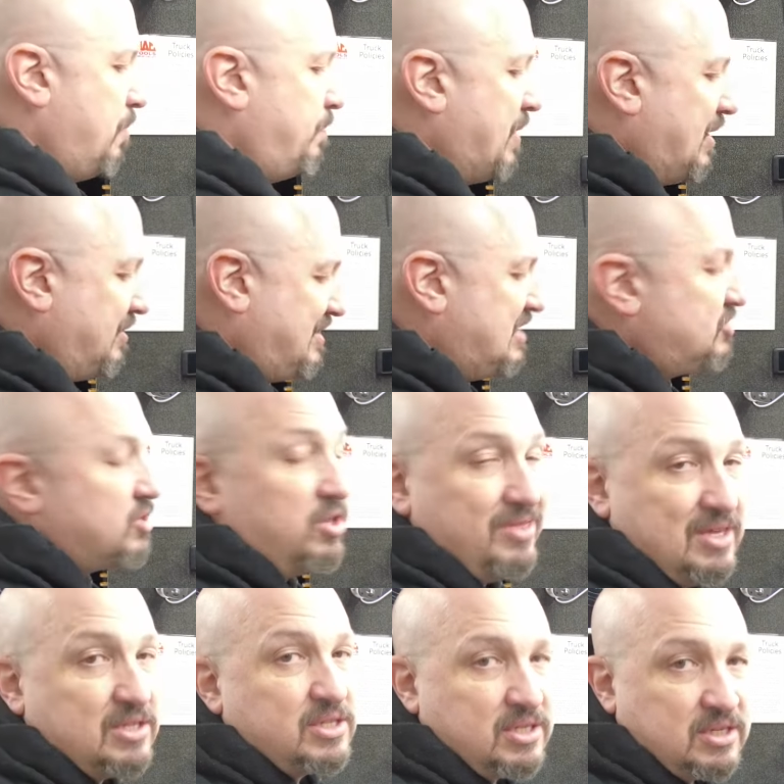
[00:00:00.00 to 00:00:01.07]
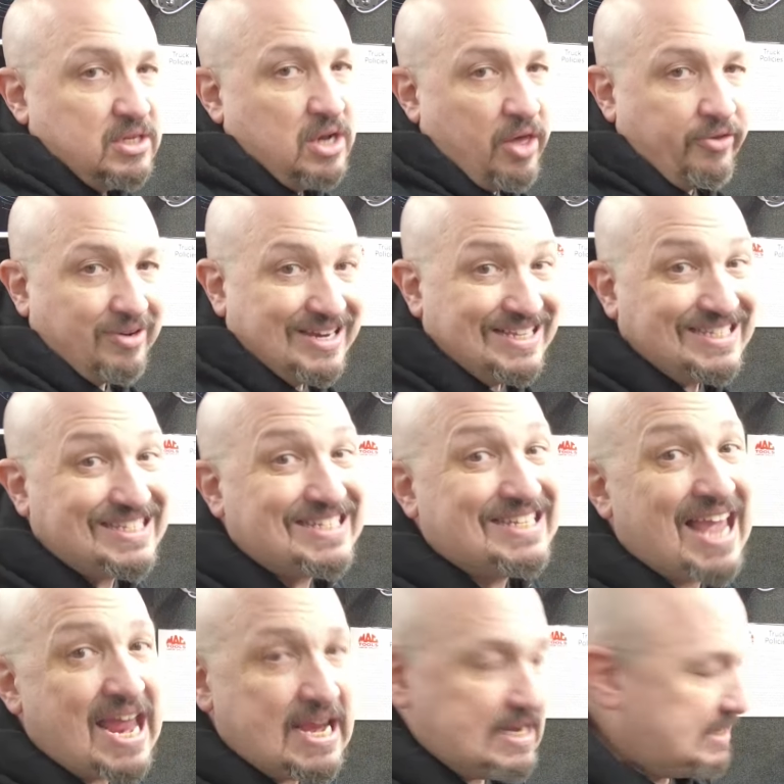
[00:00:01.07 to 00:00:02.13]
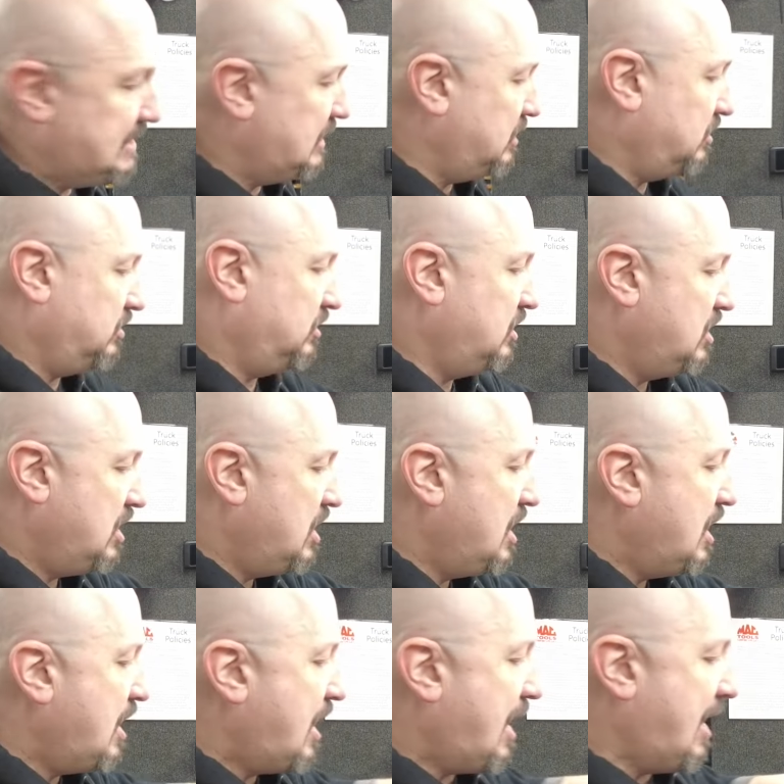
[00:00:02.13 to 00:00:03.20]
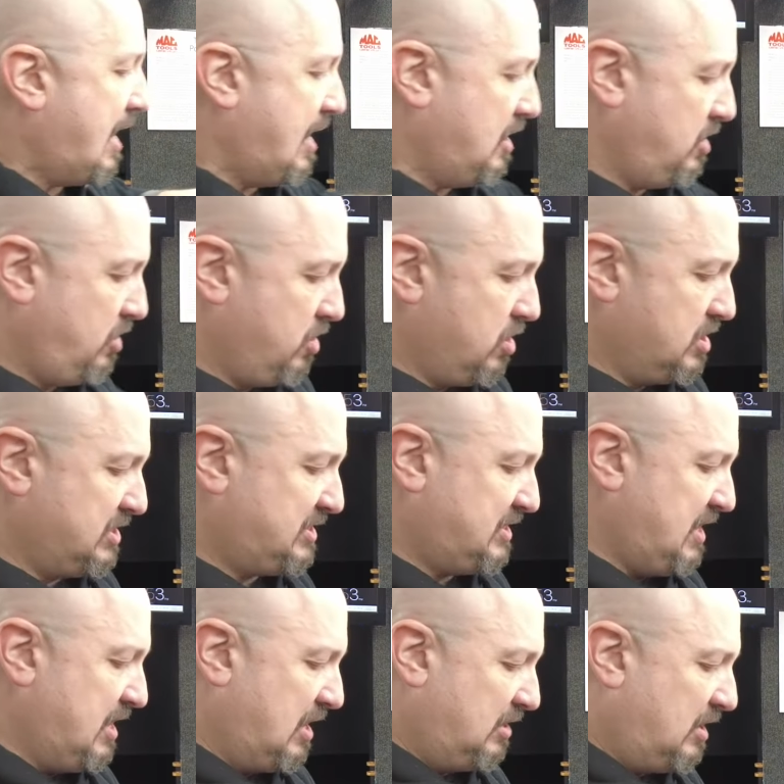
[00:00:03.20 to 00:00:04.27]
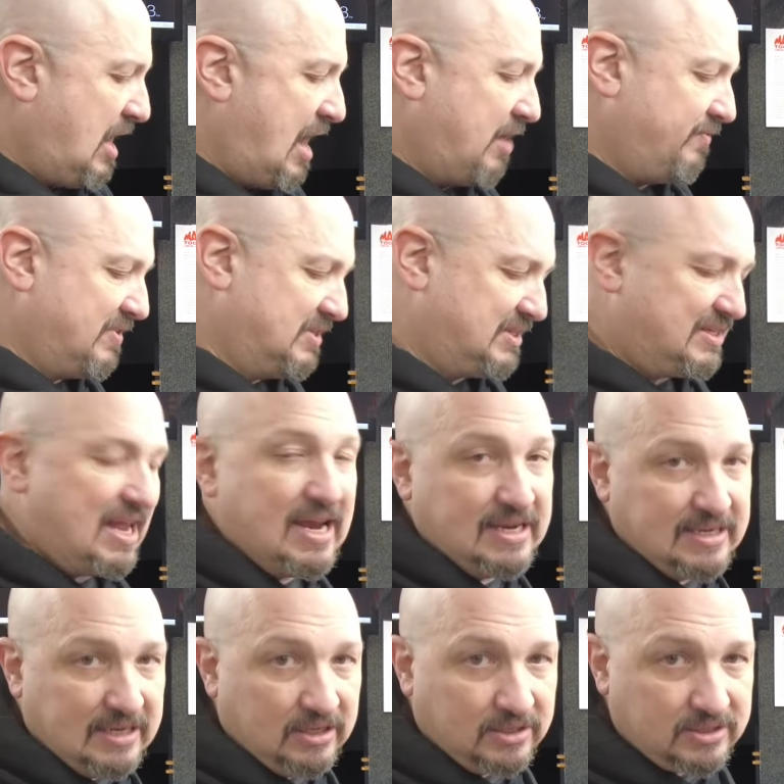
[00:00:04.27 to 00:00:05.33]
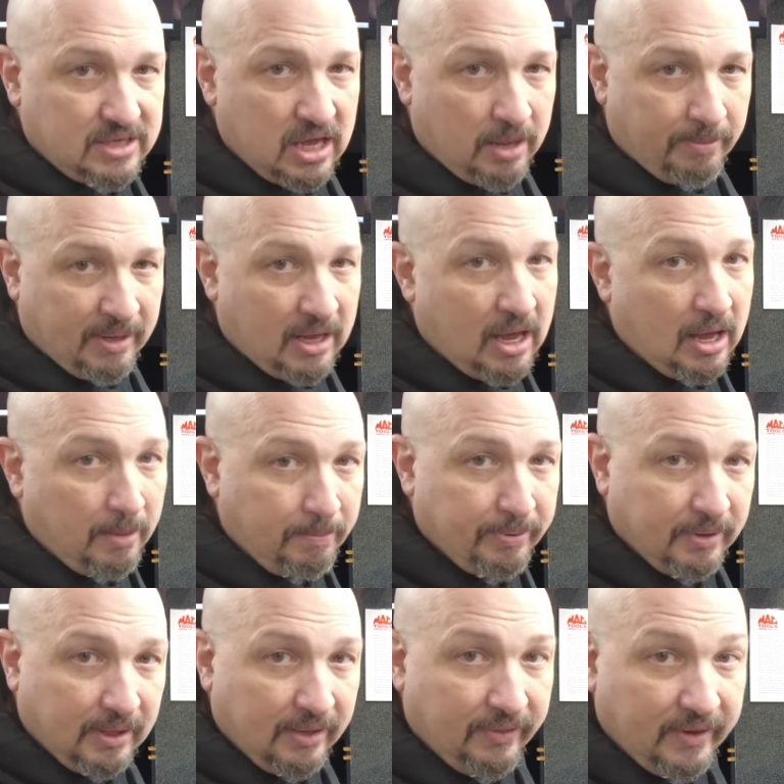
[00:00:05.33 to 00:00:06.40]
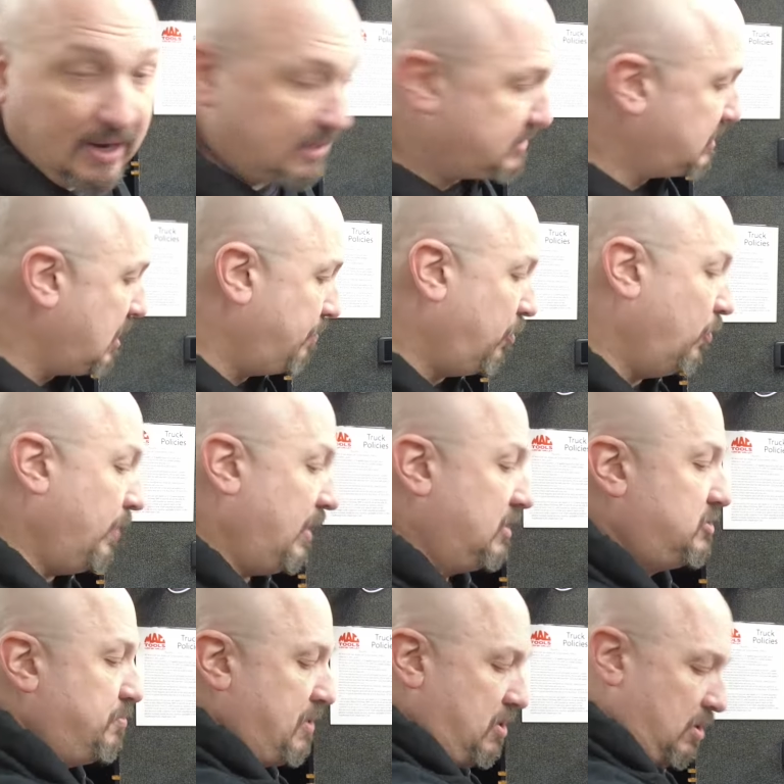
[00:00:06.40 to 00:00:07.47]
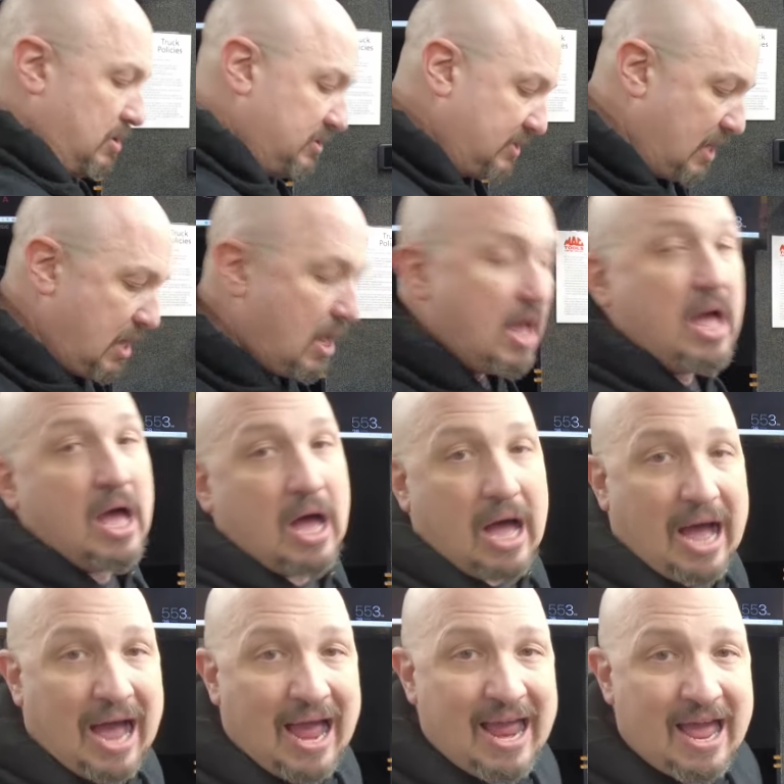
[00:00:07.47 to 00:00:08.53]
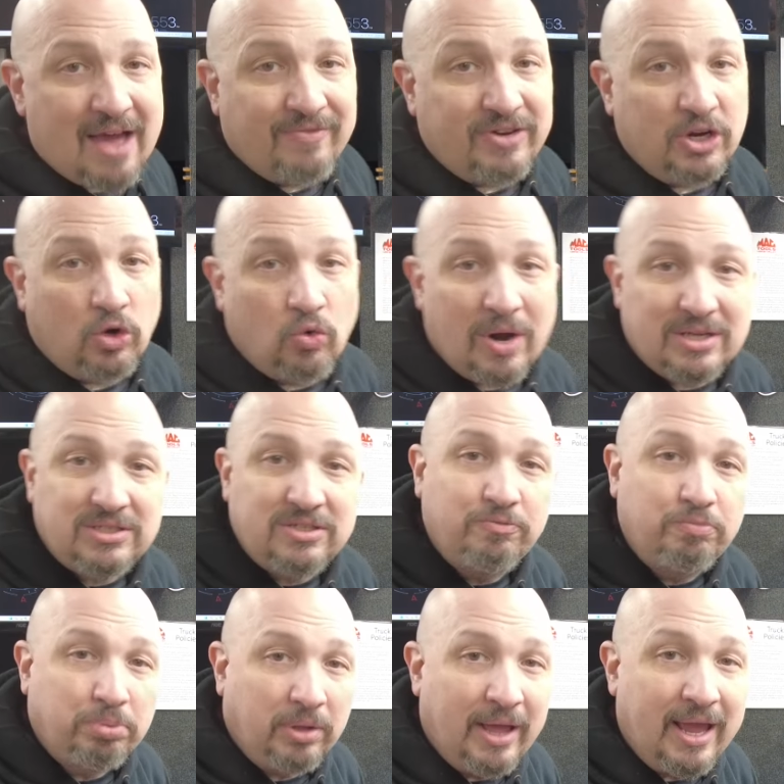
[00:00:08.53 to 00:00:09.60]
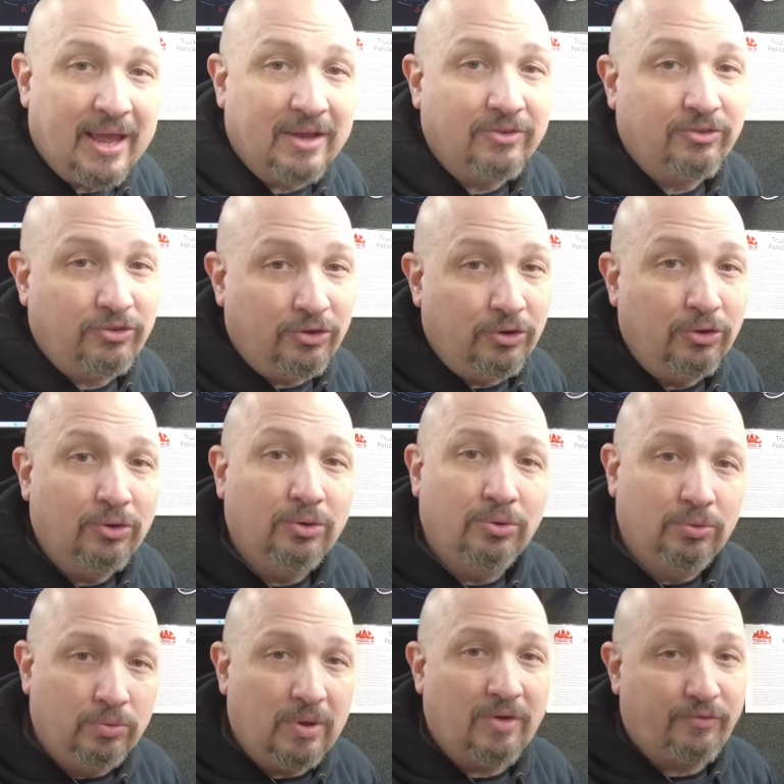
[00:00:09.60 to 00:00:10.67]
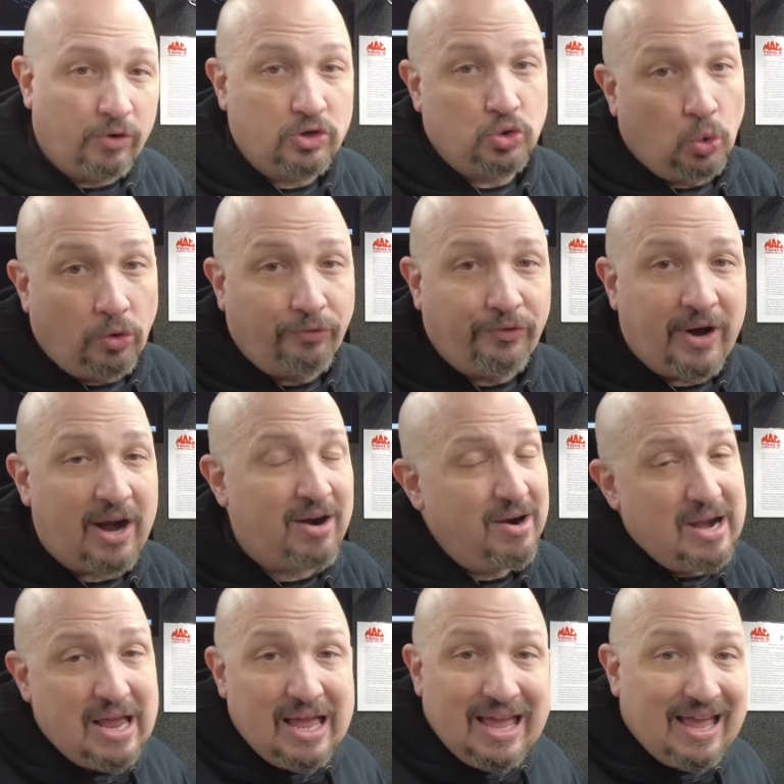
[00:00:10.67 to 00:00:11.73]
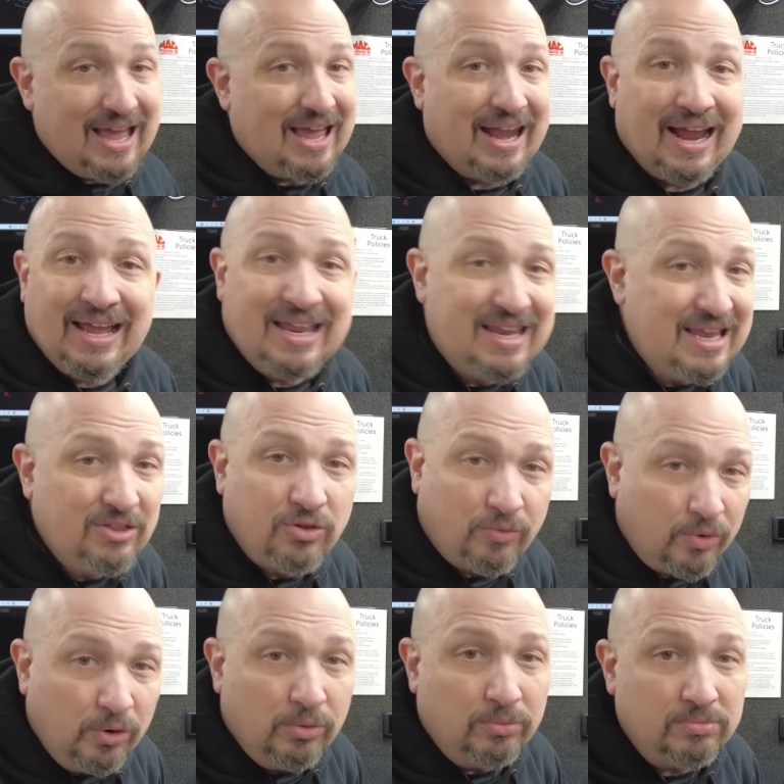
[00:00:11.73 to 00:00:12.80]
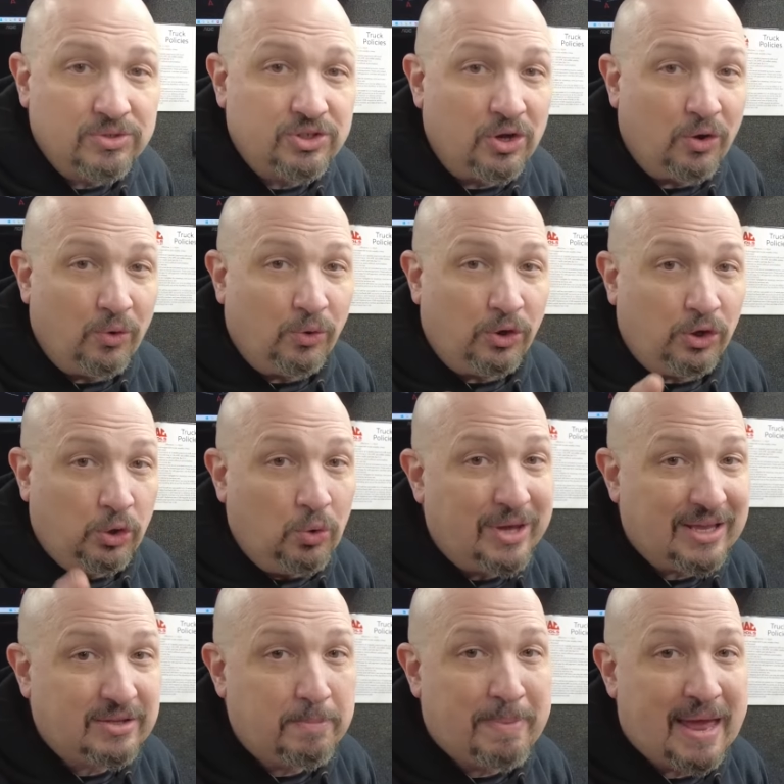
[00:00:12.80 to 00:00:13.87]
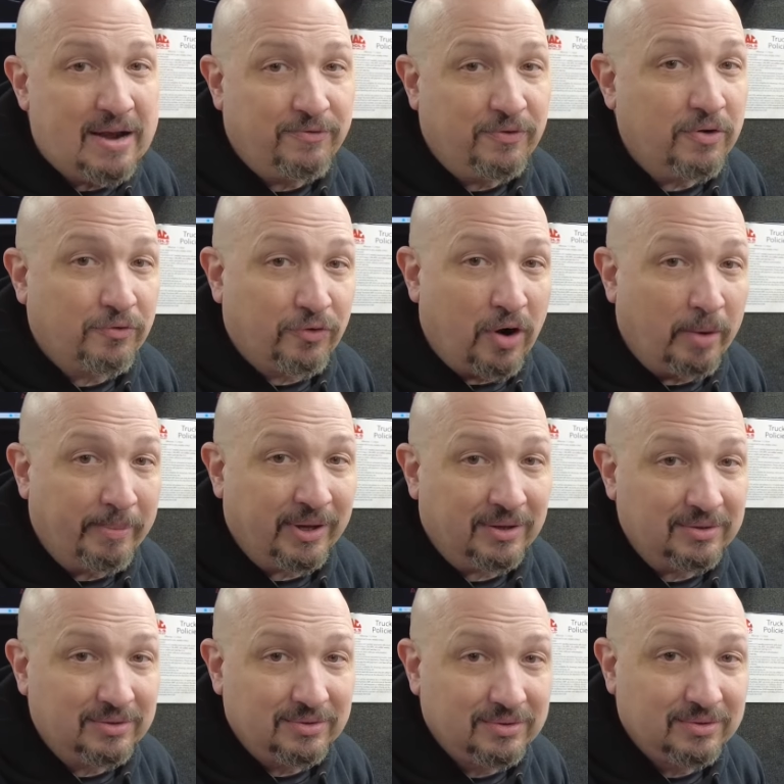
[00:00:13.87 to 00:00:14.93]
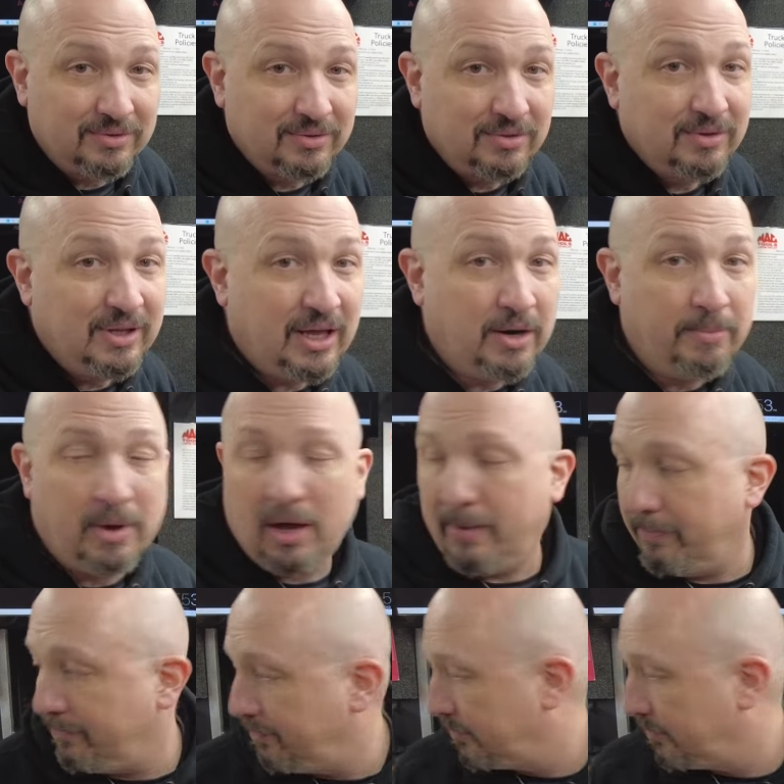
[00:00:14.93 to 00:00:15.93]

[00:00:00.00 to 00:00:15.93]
But these are, this is another insane deal. And you're going to see a lot of insane deals coming up in the next couple weeks because I have an aggressive plan to for Tool Fair, and I need the room, so you get to benefit from it. Hit them up.